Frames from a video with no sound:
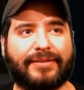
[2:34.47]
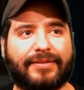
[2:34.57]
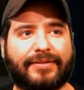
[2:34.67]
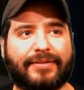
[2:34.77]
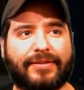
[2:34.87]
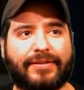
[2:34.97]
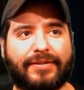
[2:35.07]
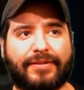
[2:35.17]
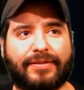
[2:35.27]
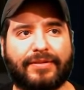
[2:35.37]

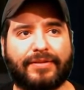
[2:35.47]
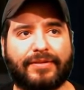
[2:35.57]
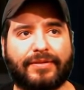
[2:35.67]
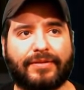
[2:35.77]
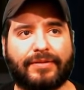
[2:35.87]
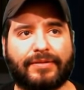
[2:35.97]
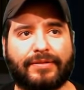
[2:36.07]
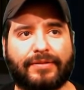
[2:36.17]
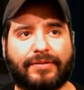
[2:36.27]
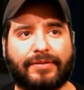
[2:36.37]

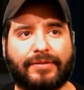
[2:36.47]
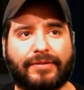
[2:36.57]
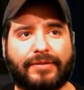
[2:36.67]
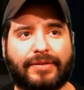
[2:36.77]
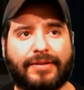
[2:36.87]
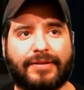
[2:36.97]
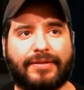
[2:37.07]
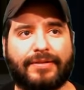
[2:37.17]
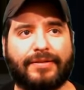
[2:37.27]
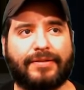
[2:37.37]

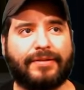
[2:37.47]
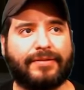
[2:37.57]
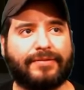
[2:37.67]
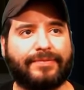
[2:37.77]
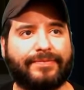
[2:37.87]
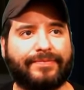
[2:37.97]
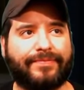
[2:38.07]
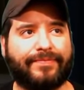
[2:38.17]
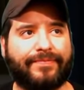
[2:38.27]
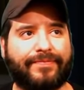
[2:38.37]

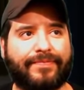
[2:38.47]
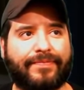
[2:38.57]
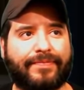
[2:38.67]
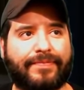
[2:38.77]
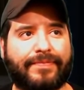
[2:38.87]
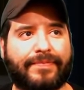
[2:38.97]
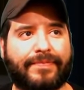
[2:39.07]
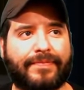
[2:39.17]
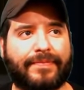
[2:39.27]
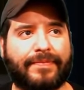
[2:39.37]

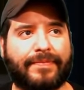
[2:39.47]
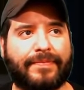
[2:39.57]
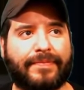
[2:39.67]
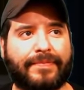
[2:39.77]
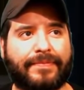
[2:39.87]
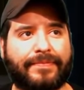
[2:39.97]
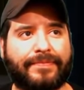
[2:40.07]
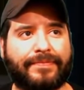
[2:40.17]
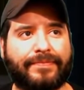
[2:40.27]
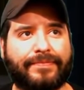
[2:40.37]

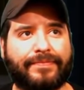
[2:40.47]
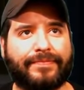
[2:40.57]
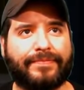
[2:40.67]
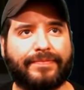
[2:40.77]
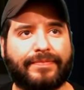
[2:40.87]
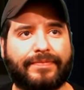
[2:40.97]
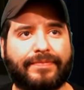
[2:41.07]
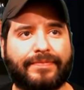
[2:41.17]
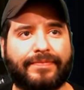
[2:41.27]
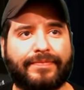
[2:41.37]

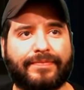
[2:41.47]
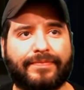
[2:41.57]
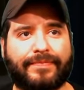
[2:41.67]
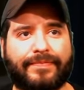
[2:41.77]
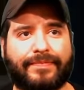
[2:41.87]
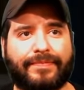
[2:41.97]
[no speech]